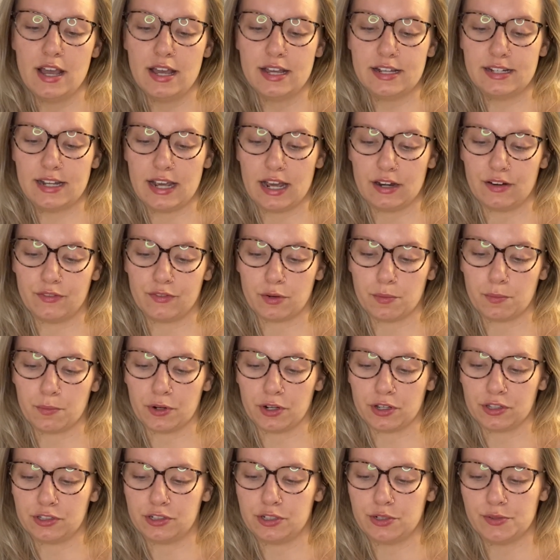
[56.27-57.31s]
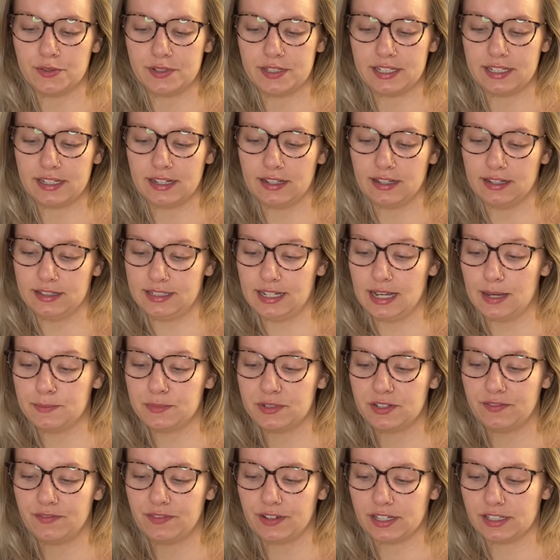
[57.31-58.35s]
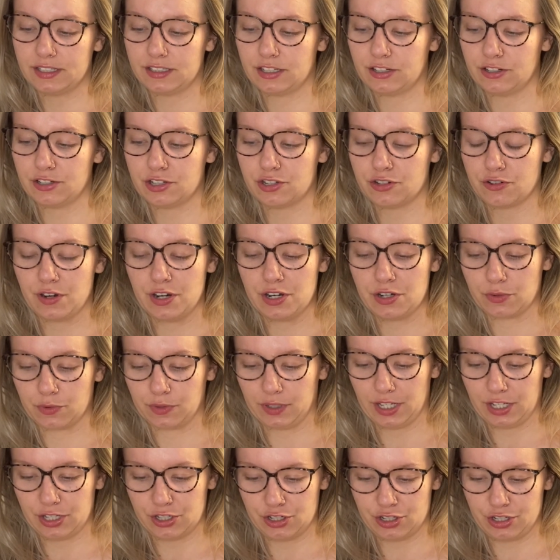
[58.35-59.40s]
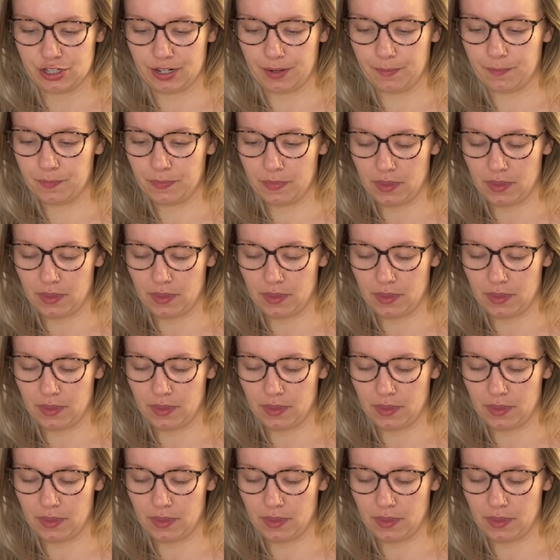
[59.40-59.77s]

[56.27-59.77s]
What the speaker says: town of her birth to attempt to fix their strained relationship.